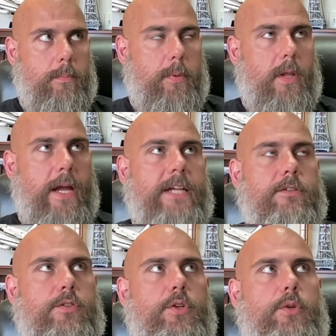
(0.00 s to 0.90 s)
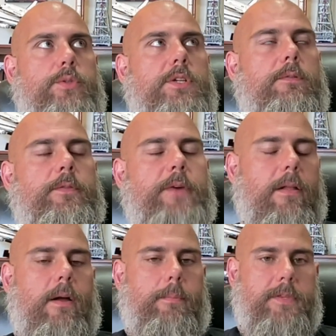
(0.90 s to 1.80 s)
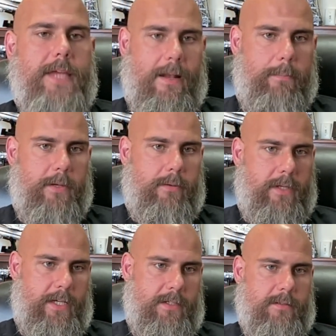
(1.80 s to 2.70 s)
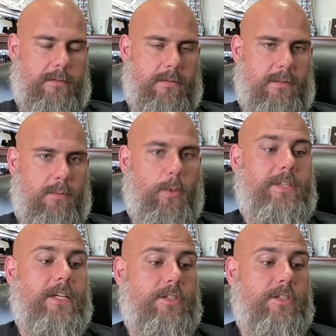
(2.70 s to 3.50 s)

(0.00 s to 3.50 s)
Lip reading: plan to develop that ability within